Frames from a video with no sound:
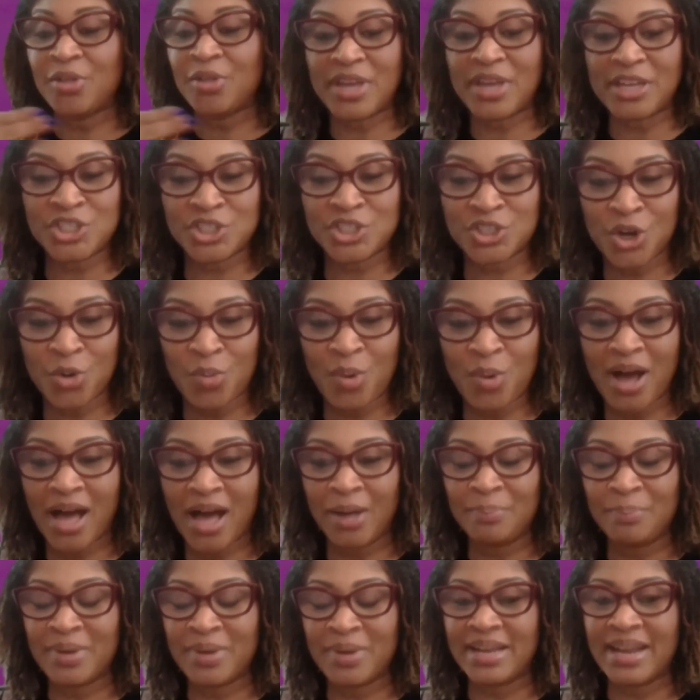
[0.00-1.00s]
and how they
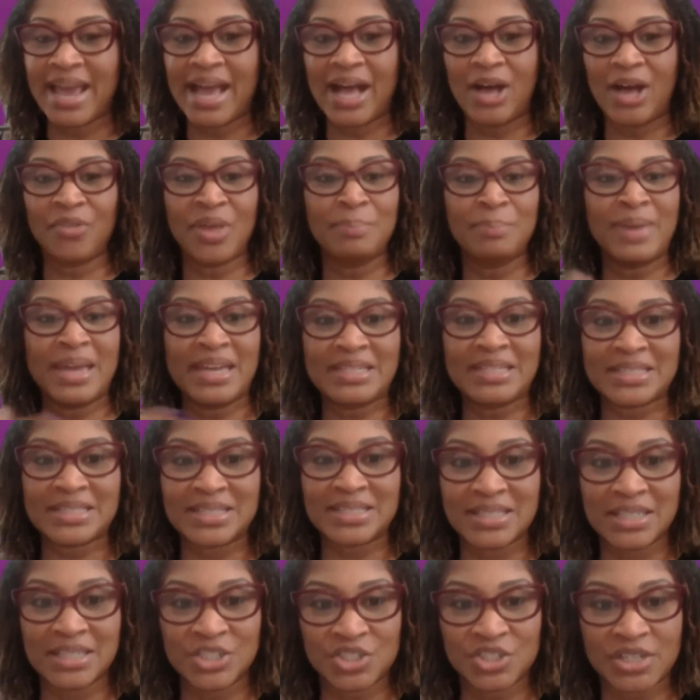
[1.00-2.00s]
show up and how they
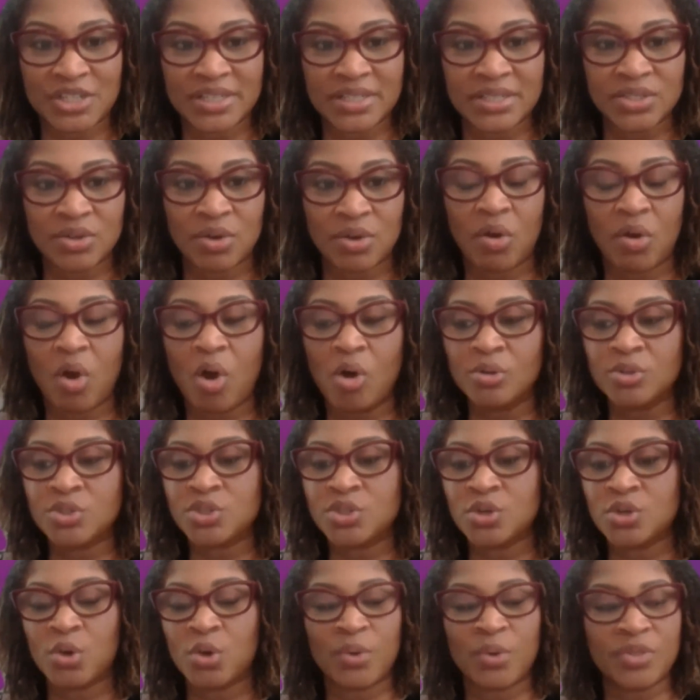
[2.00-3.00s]
make decisions, but
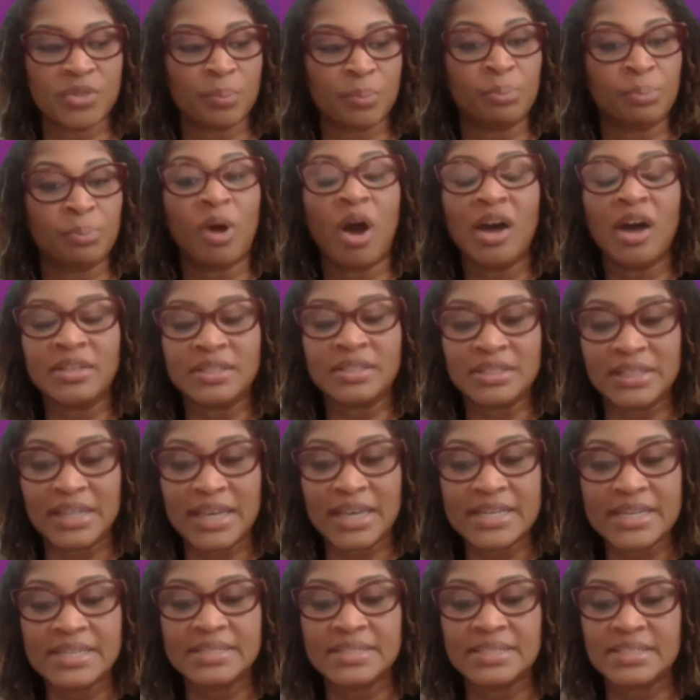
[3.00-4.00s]
also with the
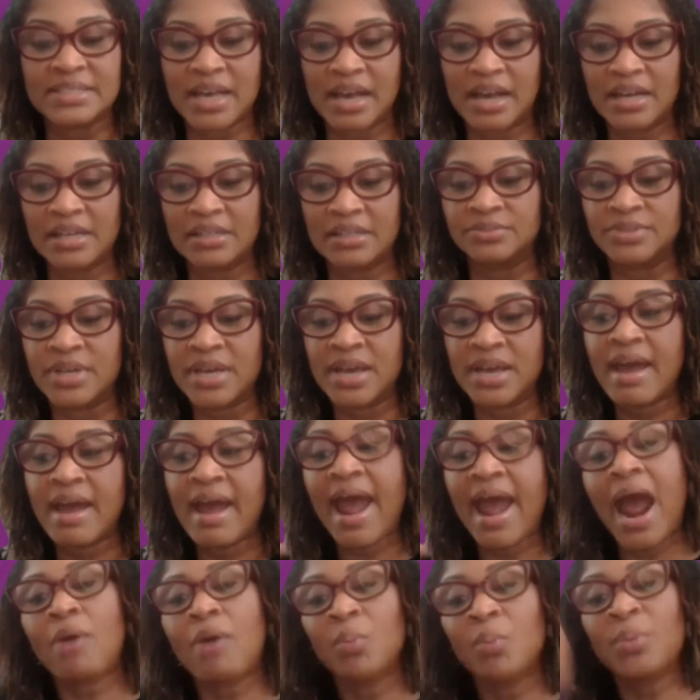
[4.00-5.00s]
broadened lens of
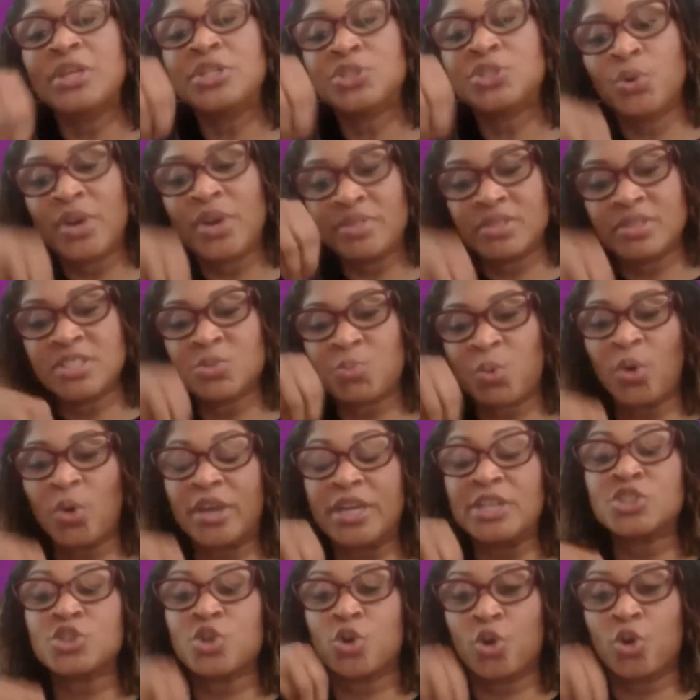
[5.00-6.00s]
how are we doing
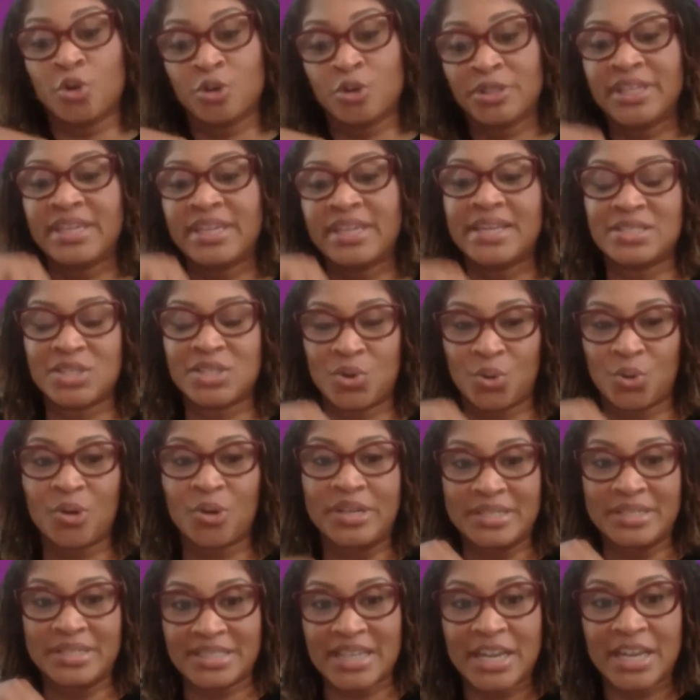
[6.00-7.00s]
this work internally as
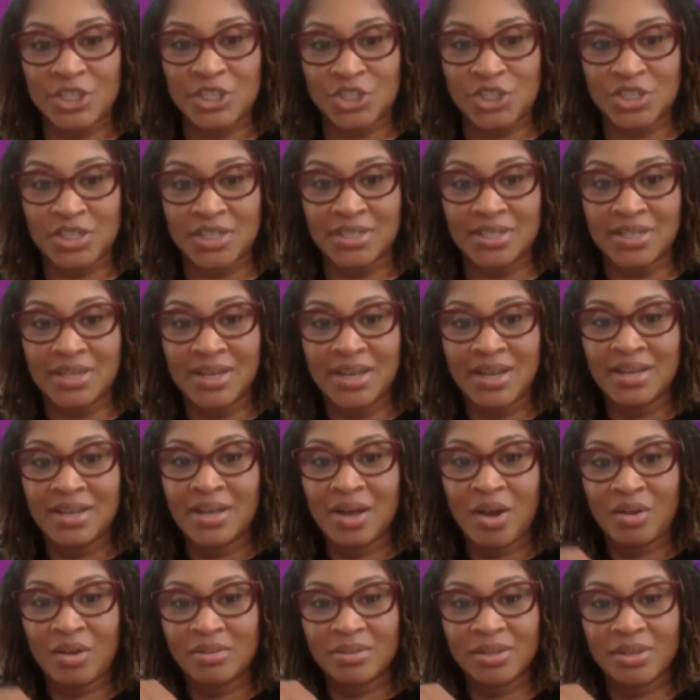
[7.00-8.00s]
an organization,
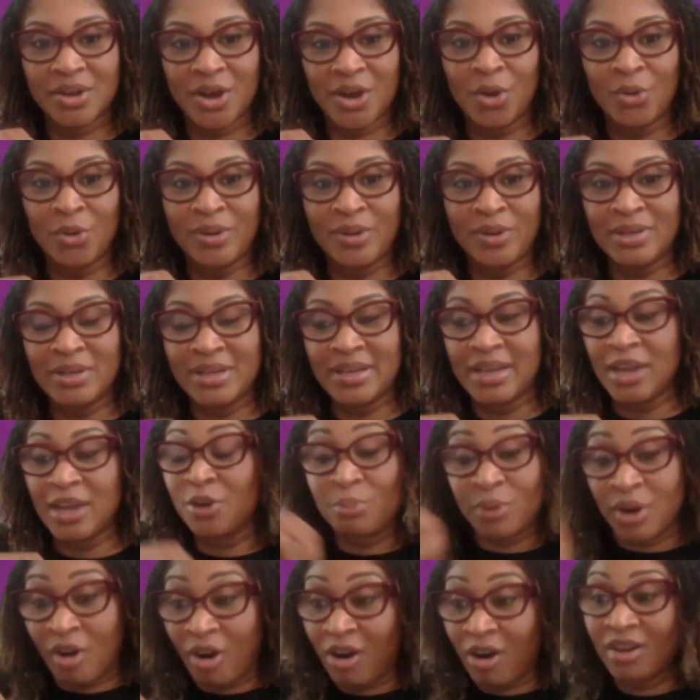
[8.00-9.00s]

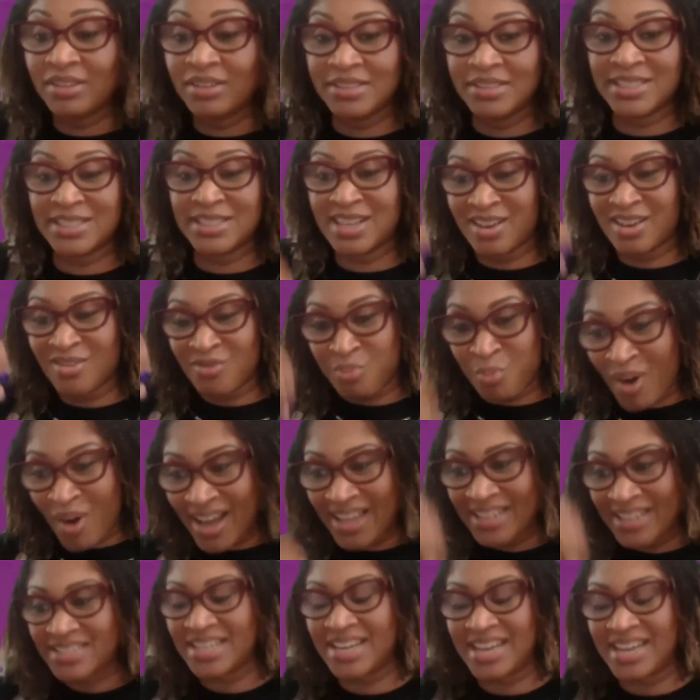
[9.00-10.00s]
regardless
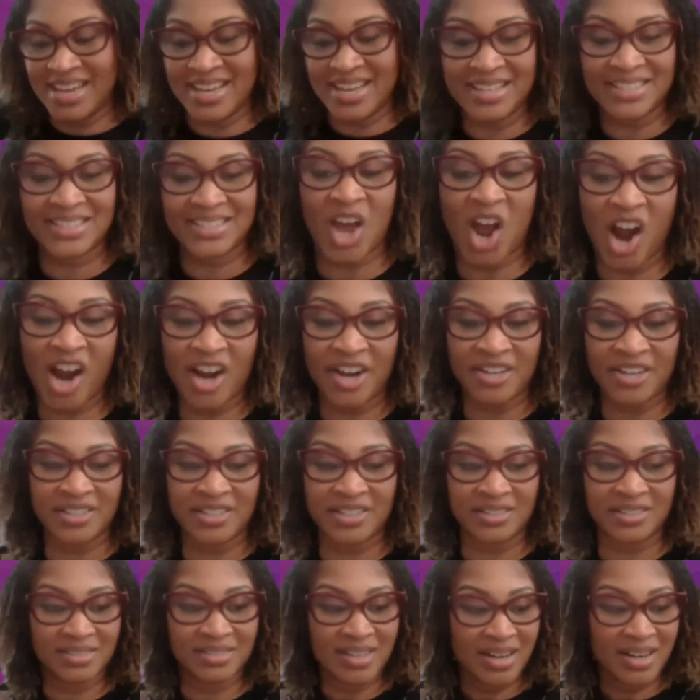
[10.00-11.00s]
of what is
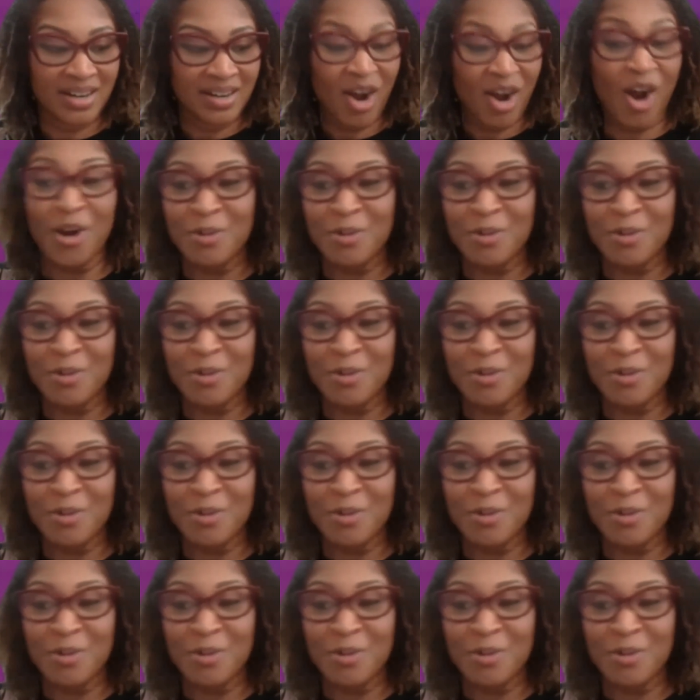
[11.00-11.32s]
our